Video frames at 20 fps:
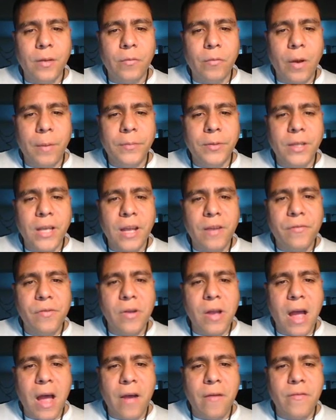website if
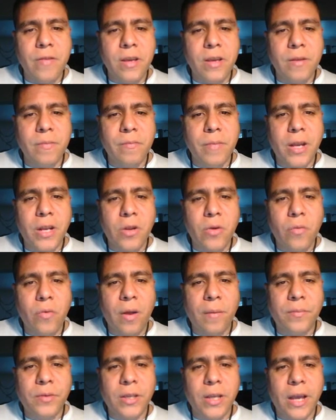you have it, menu
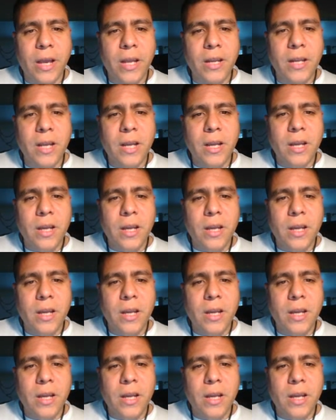website,